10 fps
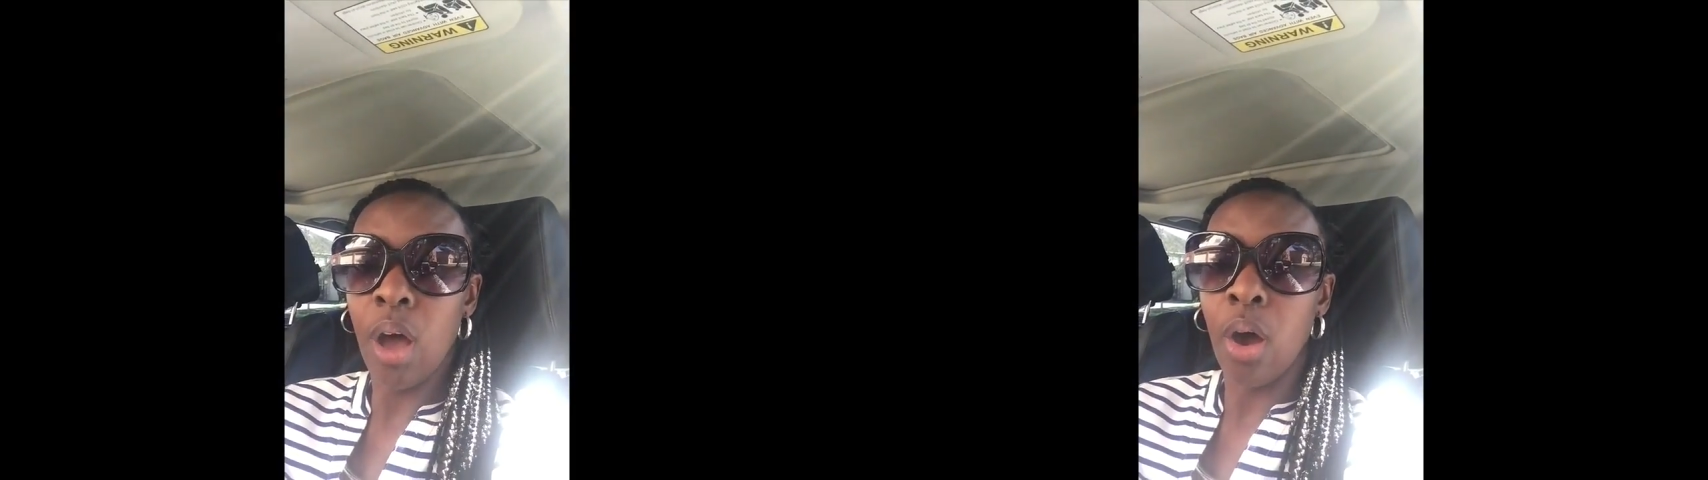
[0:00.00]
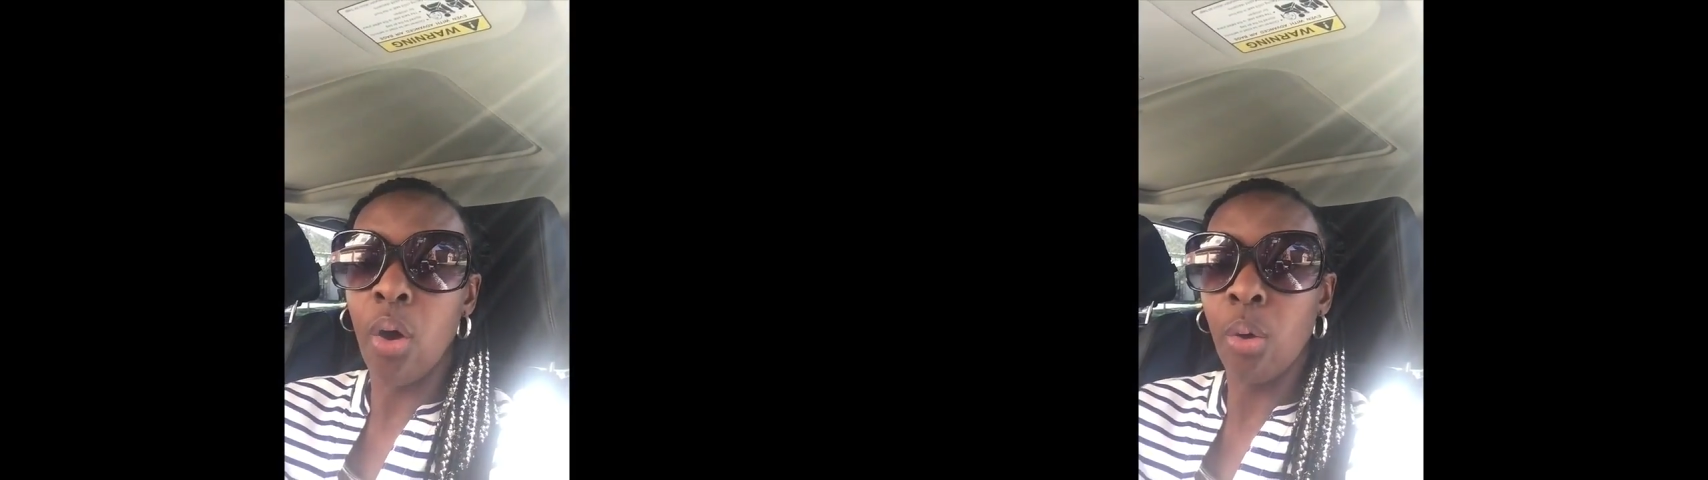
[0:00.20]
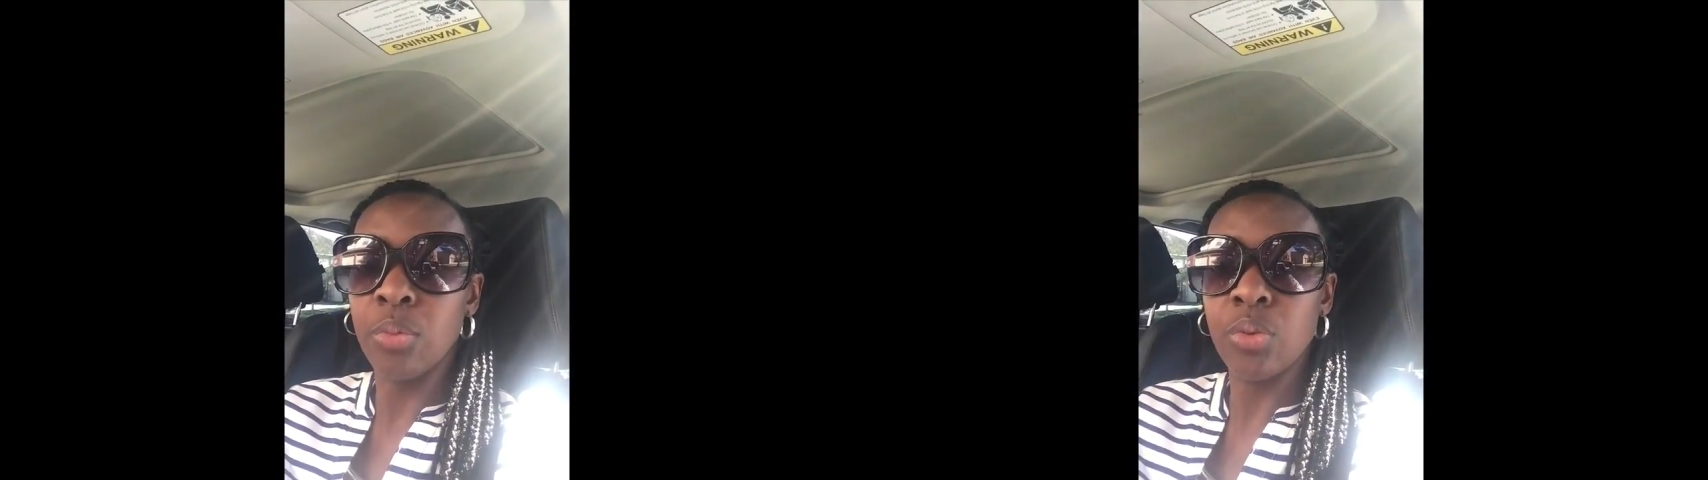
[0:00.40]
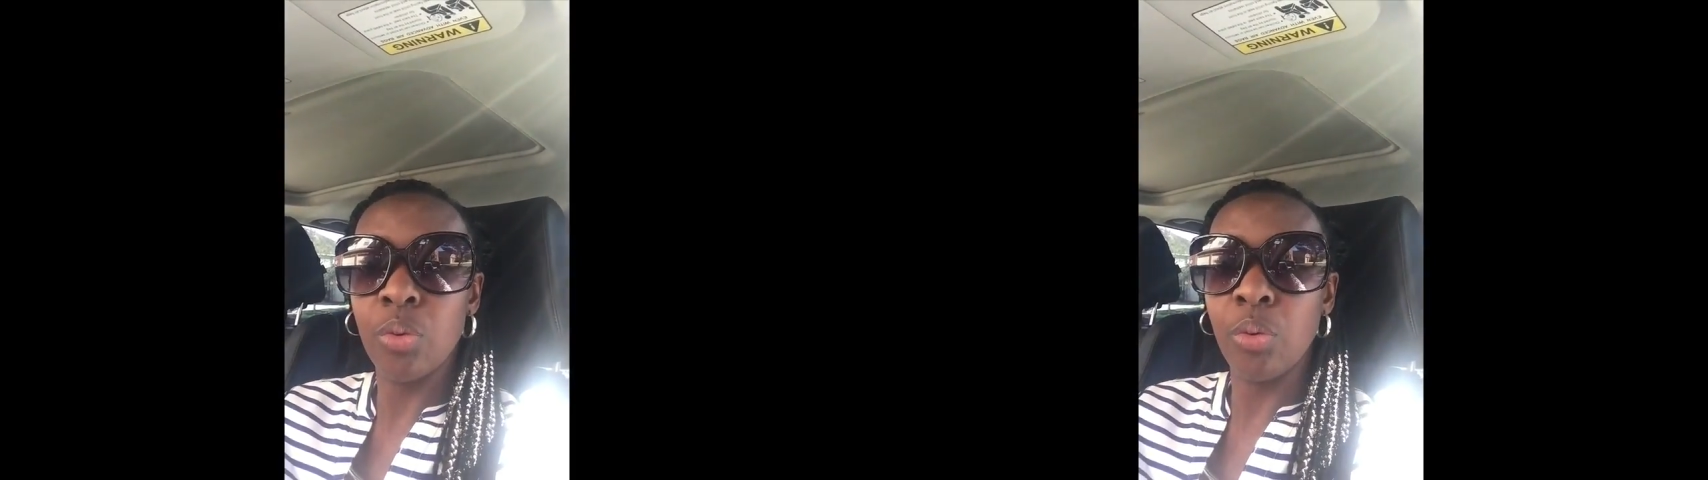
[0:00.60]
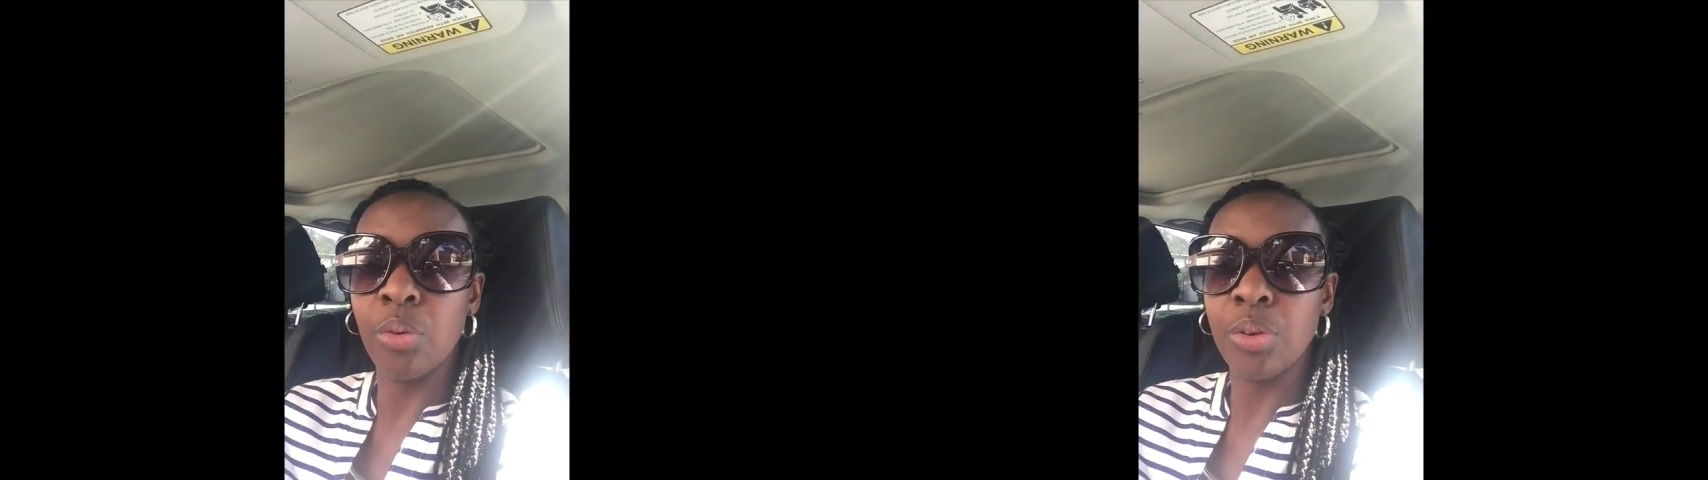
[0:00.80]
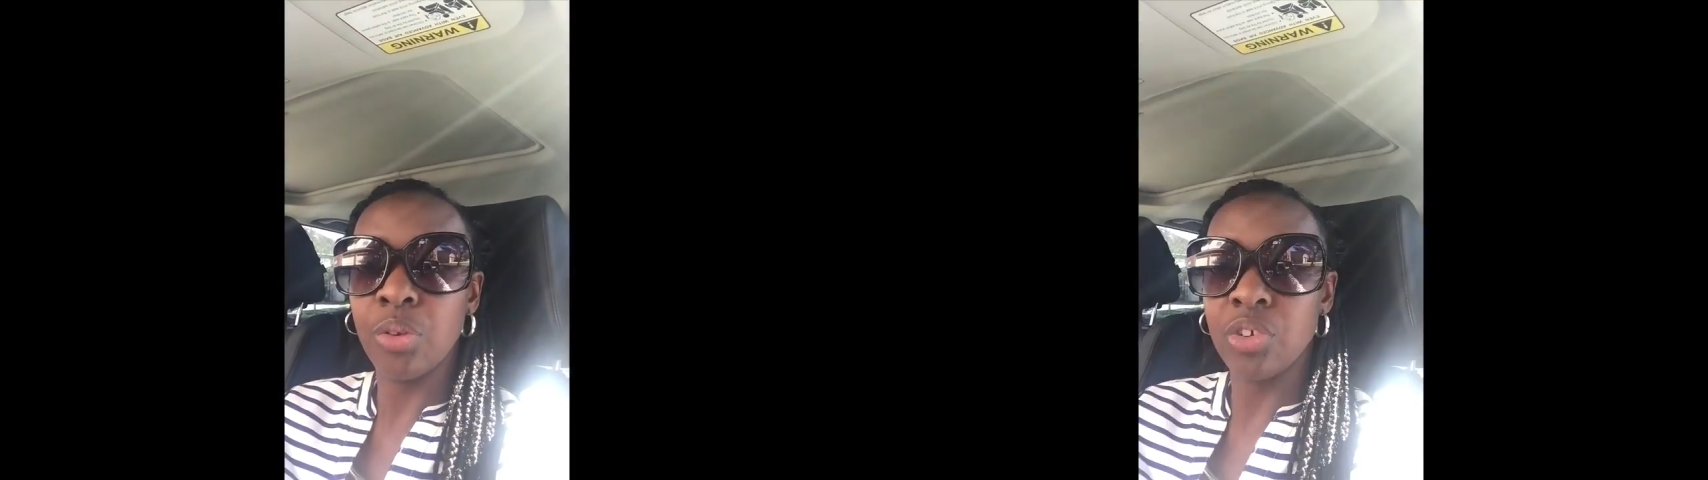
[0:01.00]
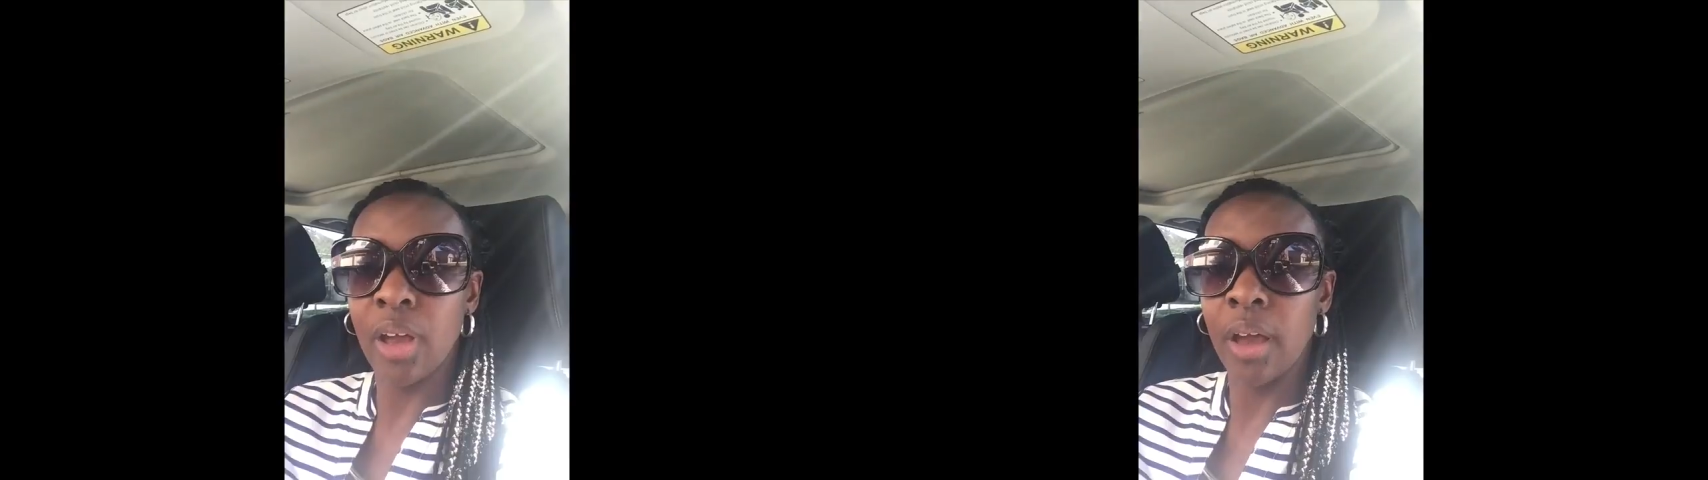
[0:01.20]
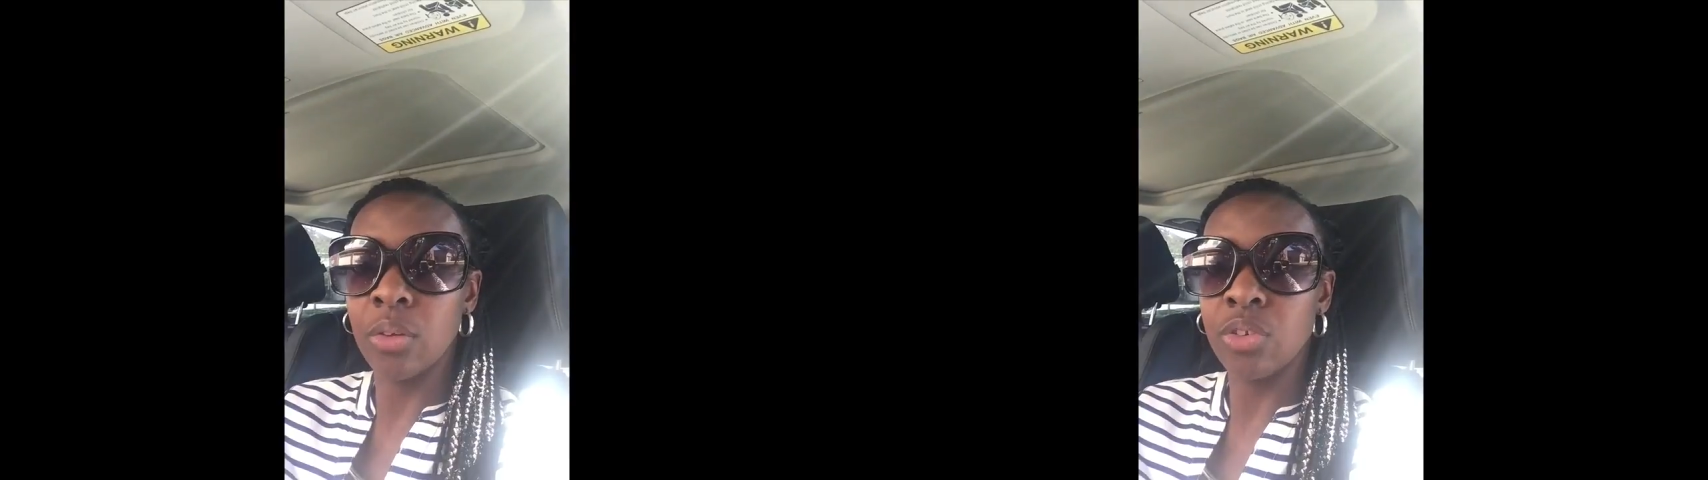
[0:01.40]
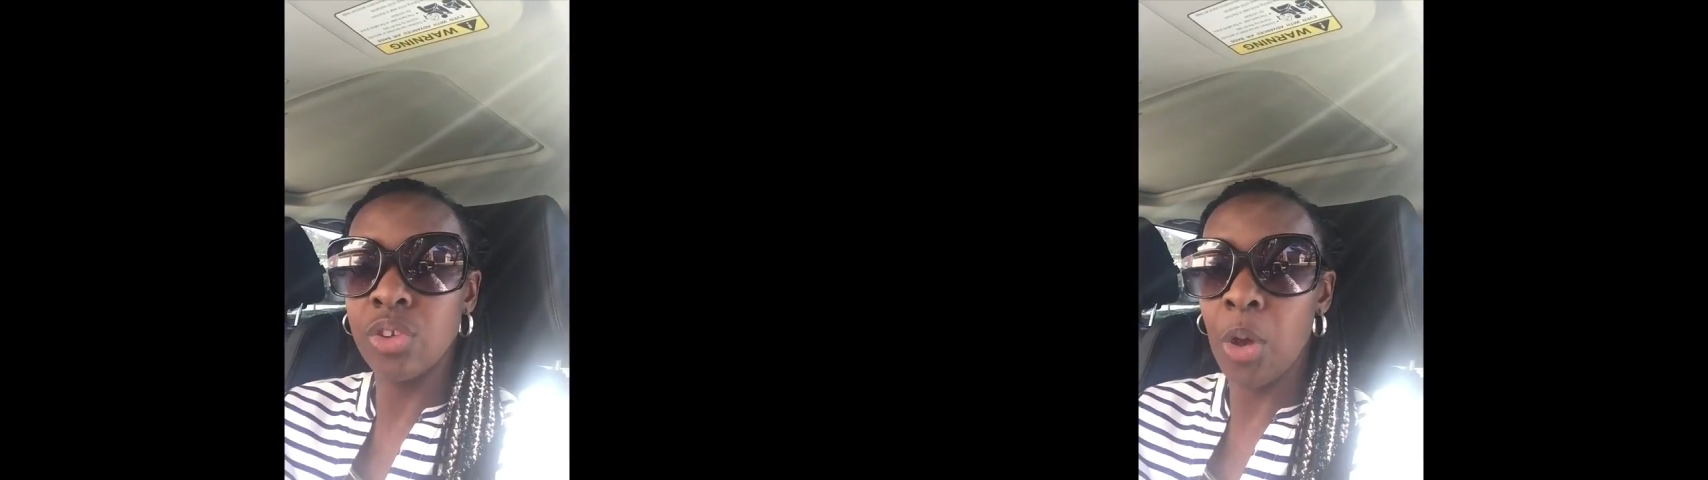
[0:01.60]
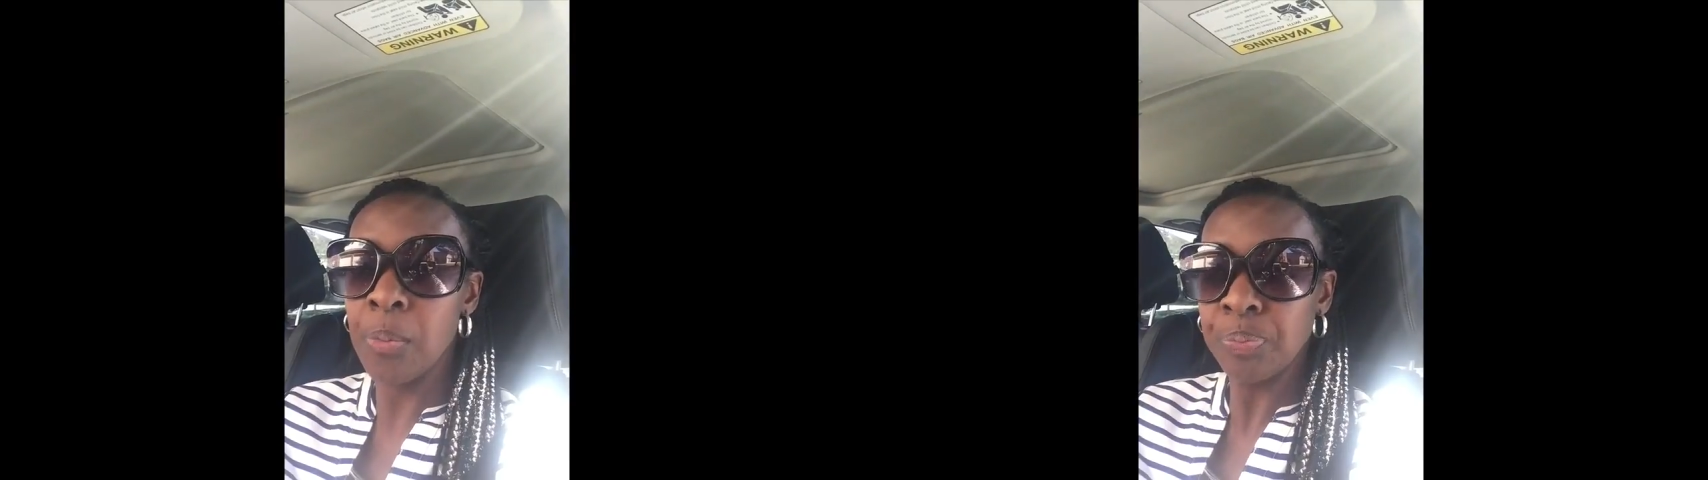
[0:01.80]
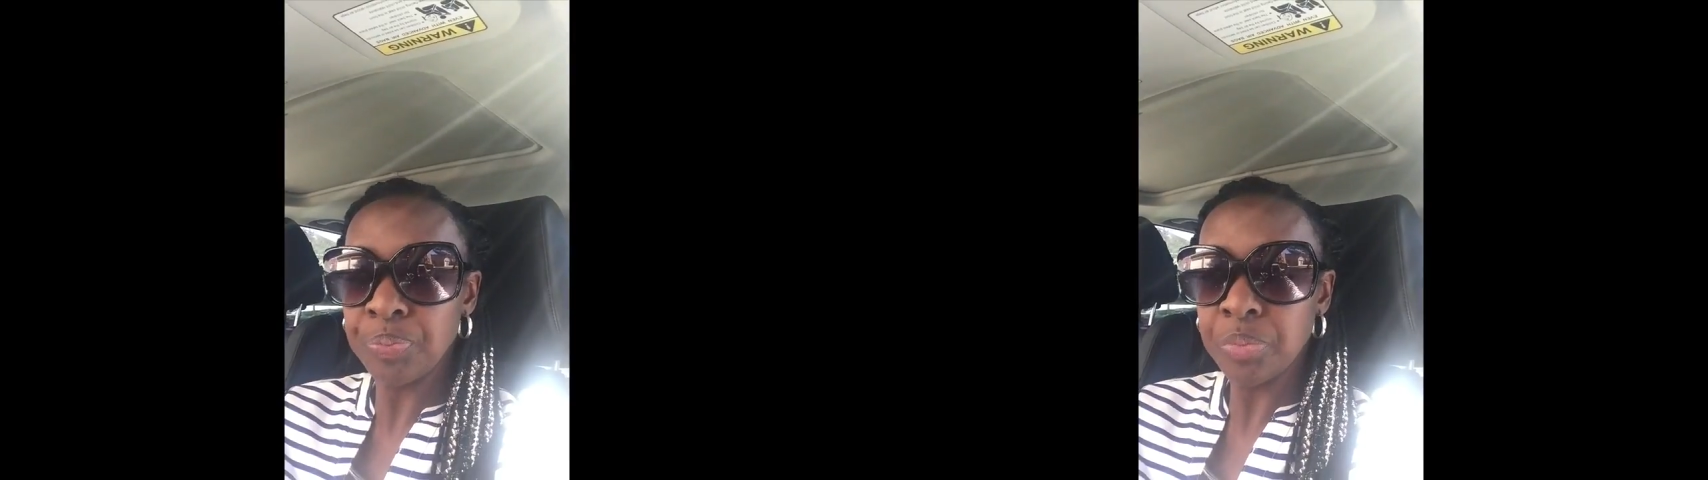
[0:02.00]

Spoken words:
homeschool your child. So